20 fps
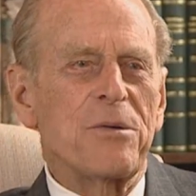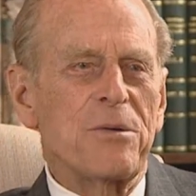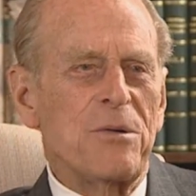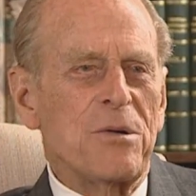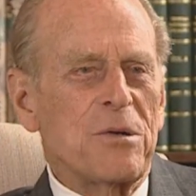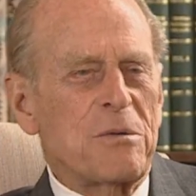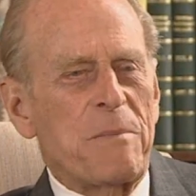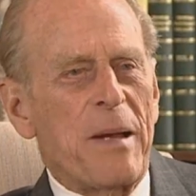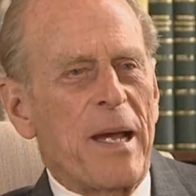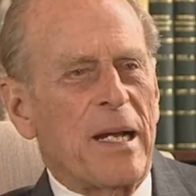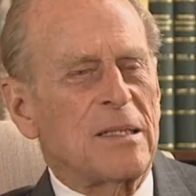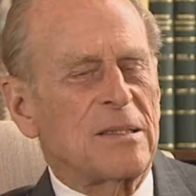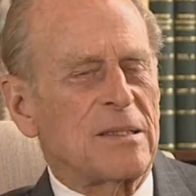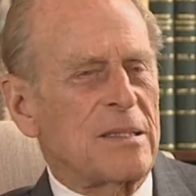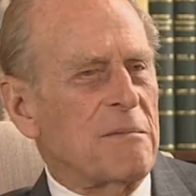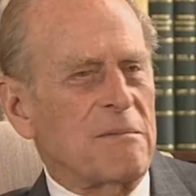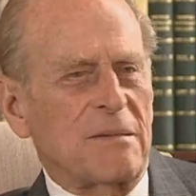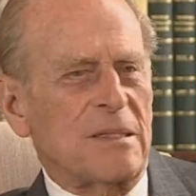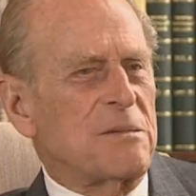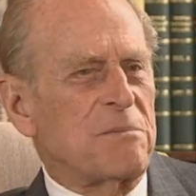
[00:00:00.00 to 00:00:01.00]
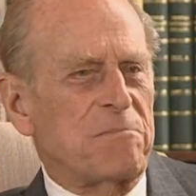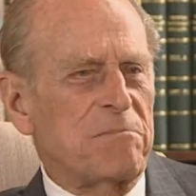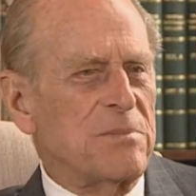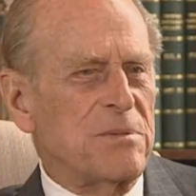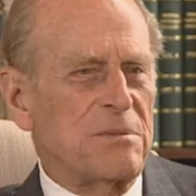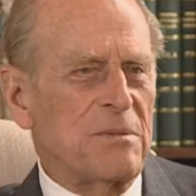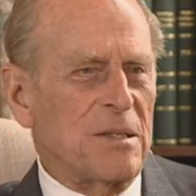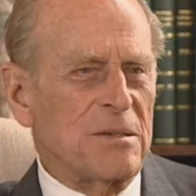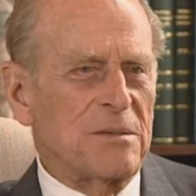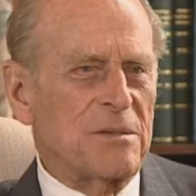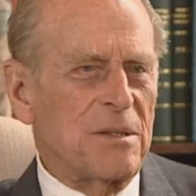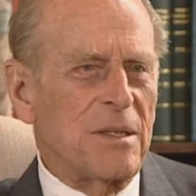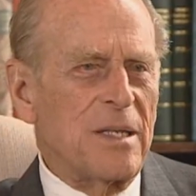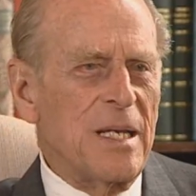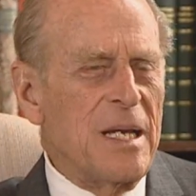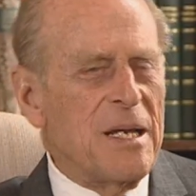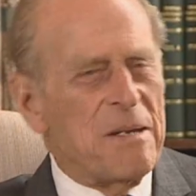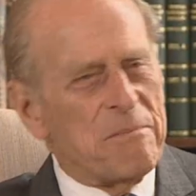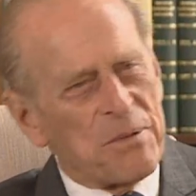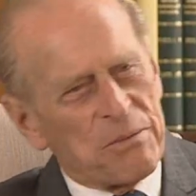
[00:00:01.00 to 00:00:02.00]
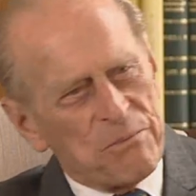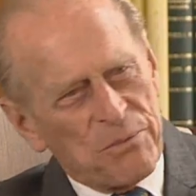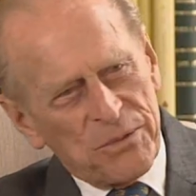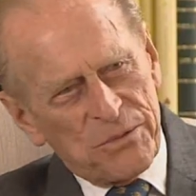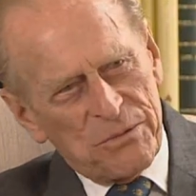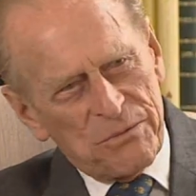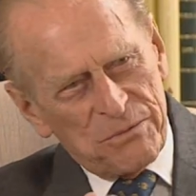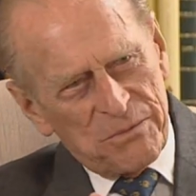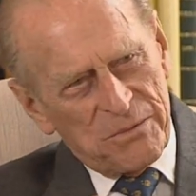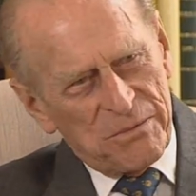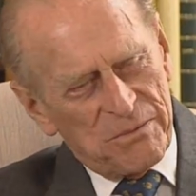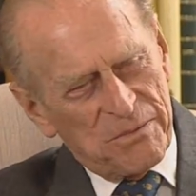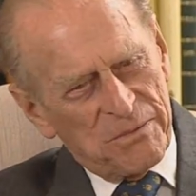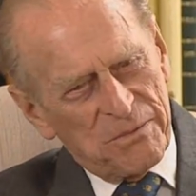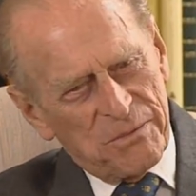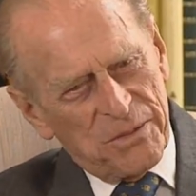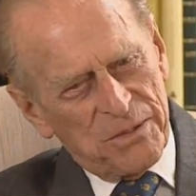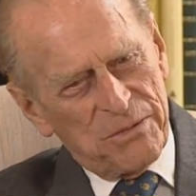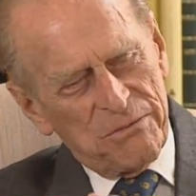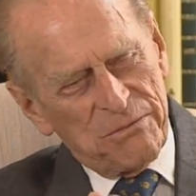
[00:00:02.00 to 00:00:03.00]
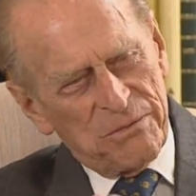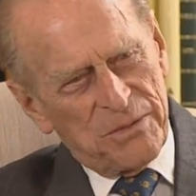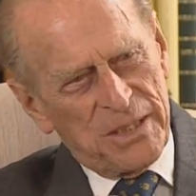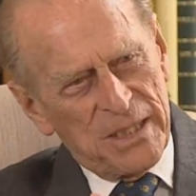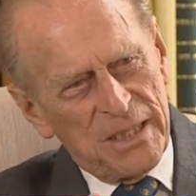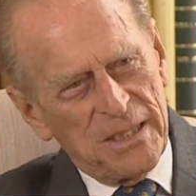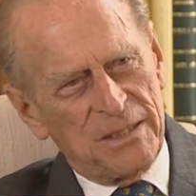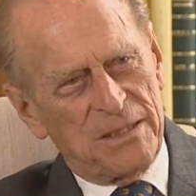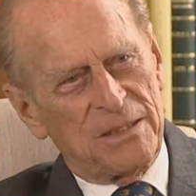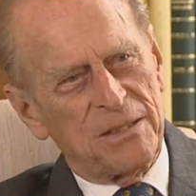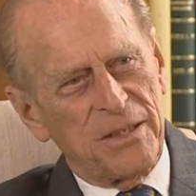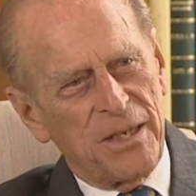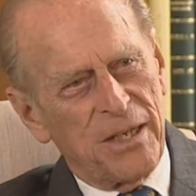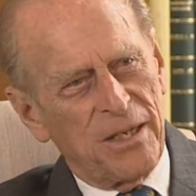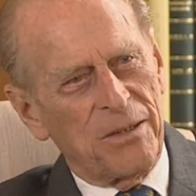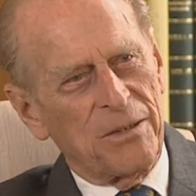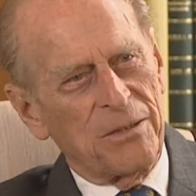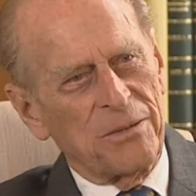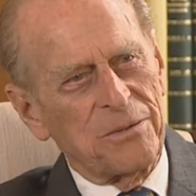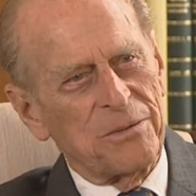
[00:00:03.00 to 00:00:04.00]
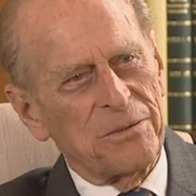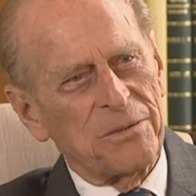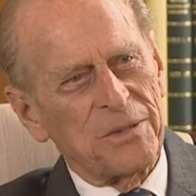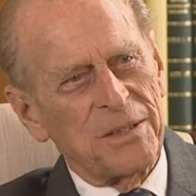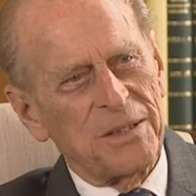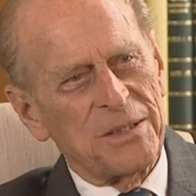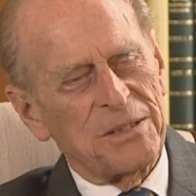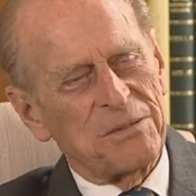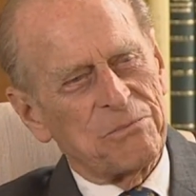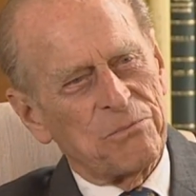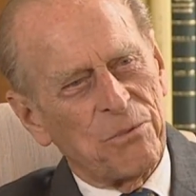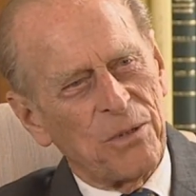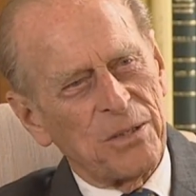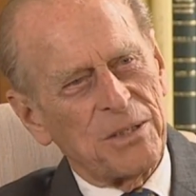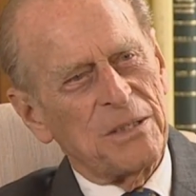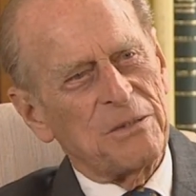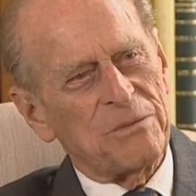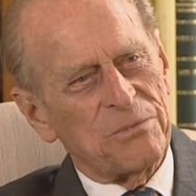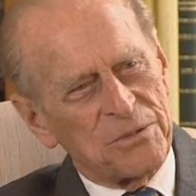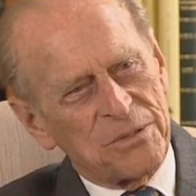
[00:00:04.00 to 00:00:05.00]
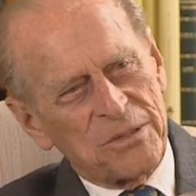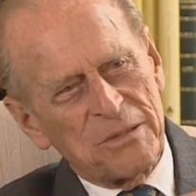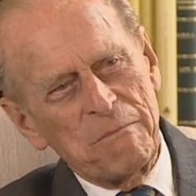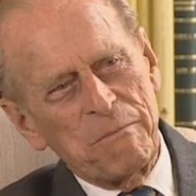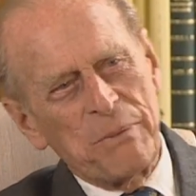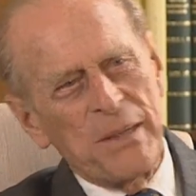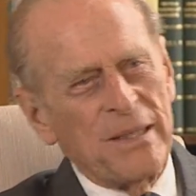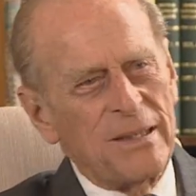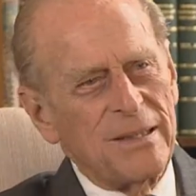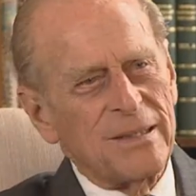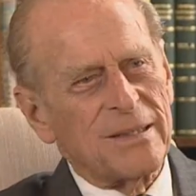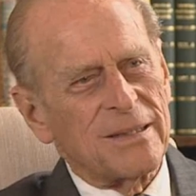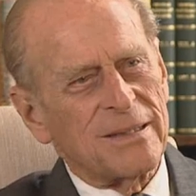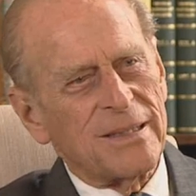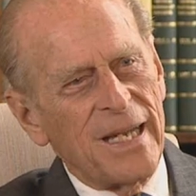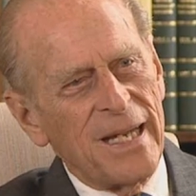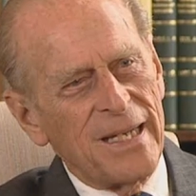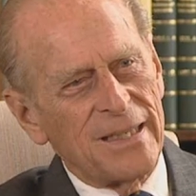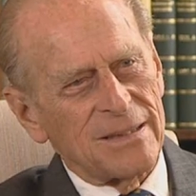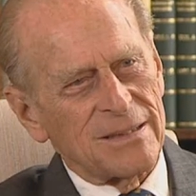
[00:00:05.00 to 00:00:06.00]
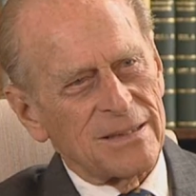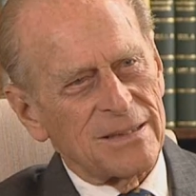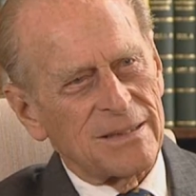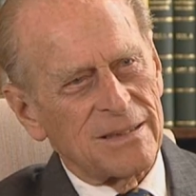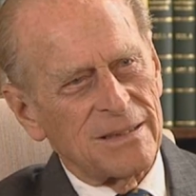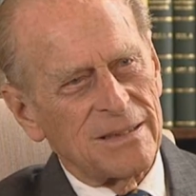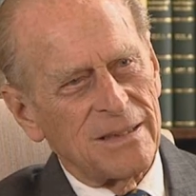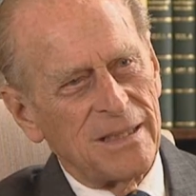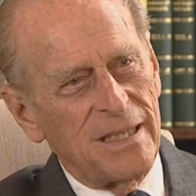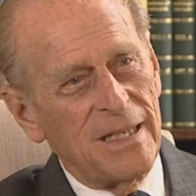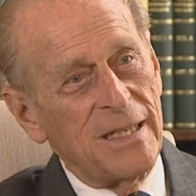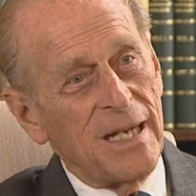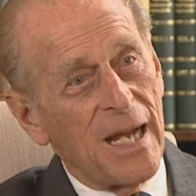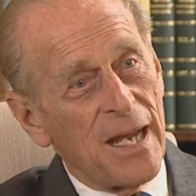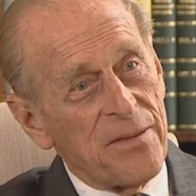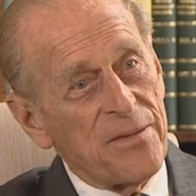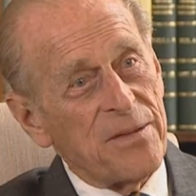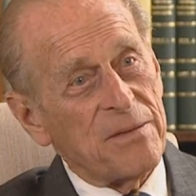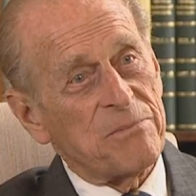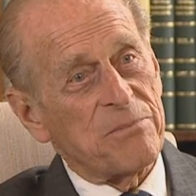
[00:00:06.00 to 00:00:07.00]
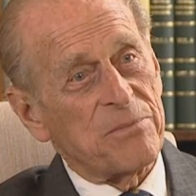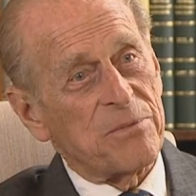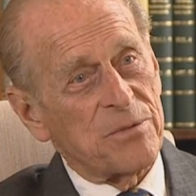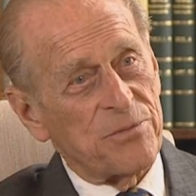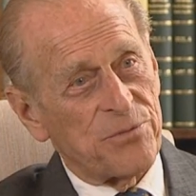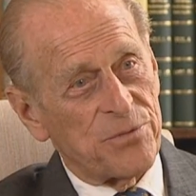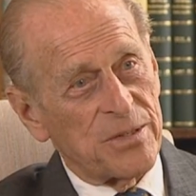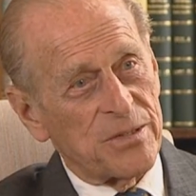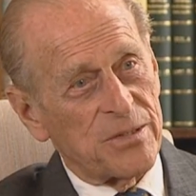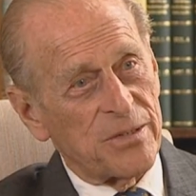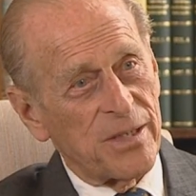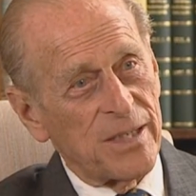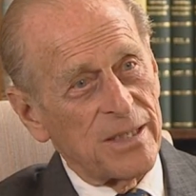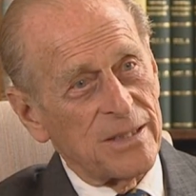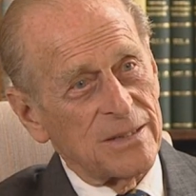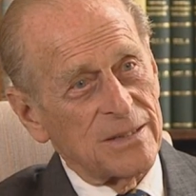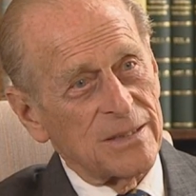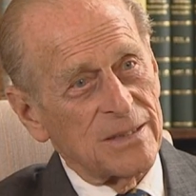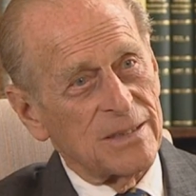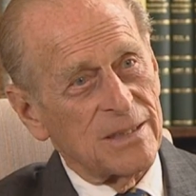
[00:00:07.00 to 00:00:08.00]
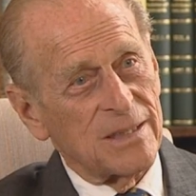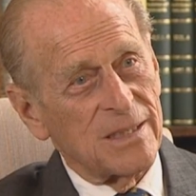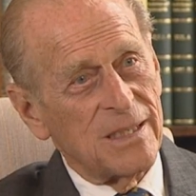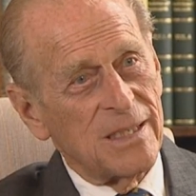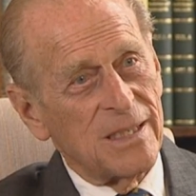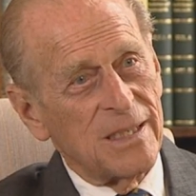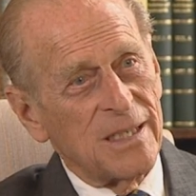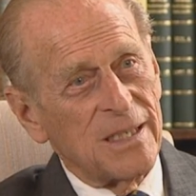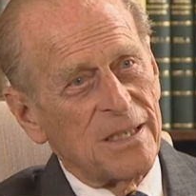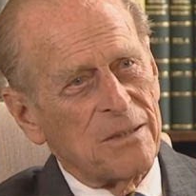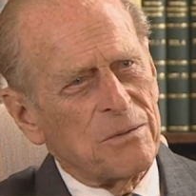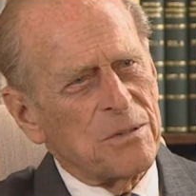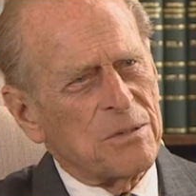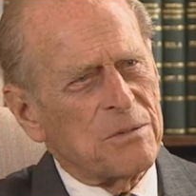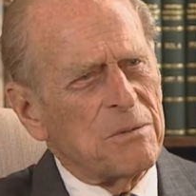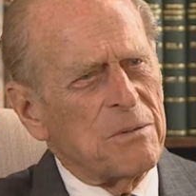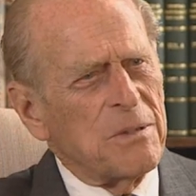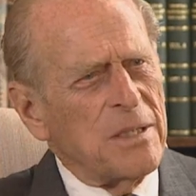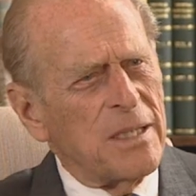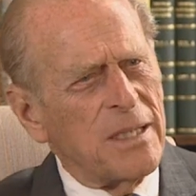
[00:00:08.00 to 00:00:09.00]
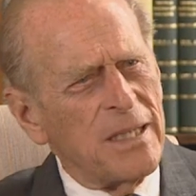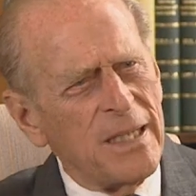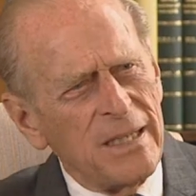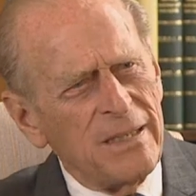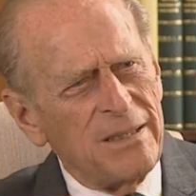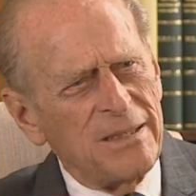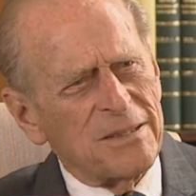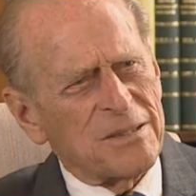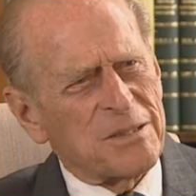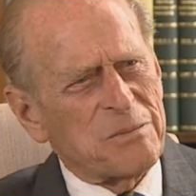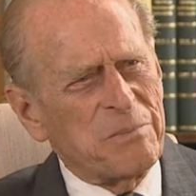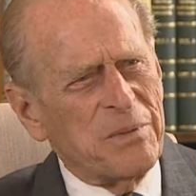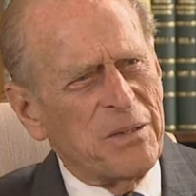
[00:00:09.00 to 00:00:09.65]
You look back and say, well, you know, but what you what you didn't know is what it was competing against in other refrigerators, which were hideous